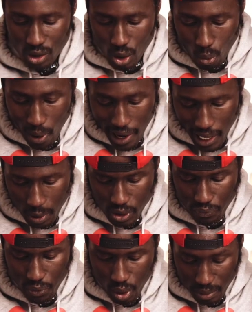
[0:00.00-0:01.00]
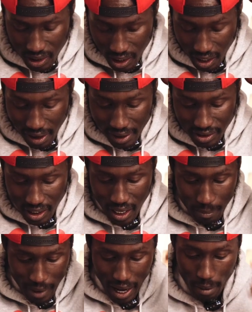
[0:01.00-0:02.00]
So while I was filming the cars,
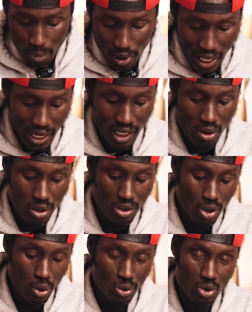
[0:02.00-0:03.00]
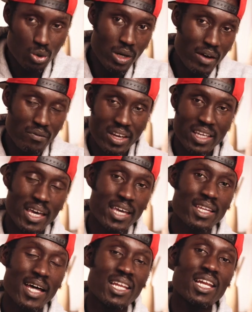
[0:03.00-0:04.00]
I politely got told to
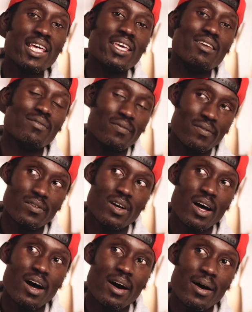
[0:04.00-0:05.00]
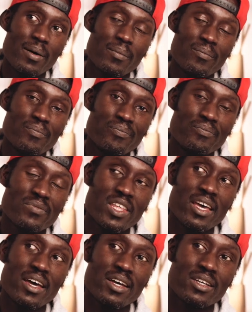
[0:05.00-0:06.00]
vacate and leave.
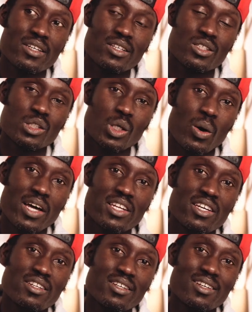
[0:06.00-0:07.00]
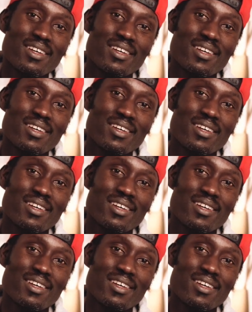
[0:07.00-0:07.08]
Yeah. So I did.